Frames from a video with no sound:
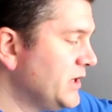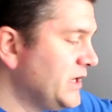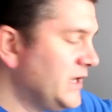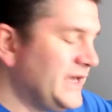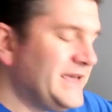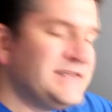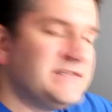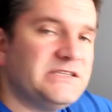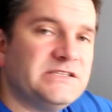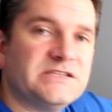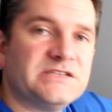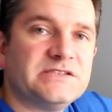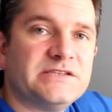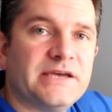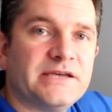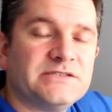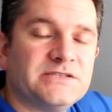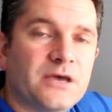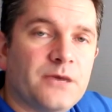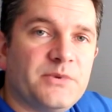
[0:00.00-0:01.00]
easy to
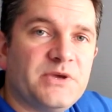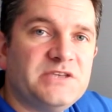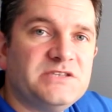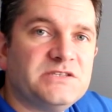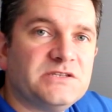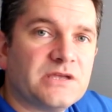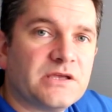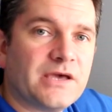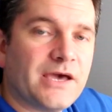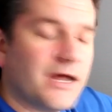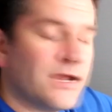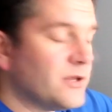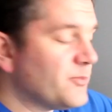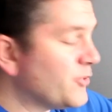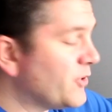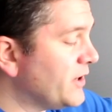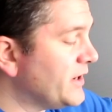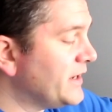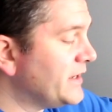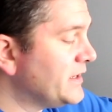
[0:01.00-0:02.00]
set up, easy to
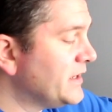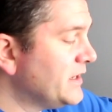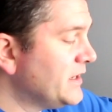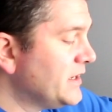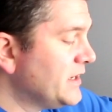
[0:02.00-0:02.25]
calibrate,